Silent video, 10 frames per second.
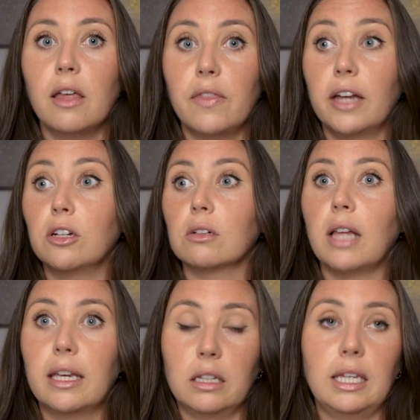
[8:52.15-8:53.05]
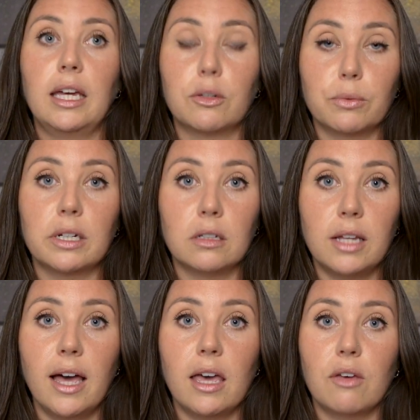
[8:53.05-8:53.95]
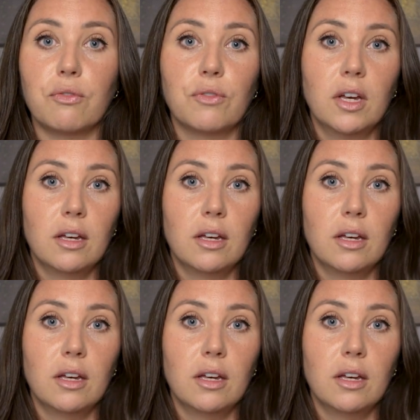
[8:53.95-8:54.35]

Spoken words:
then you're likely in real life,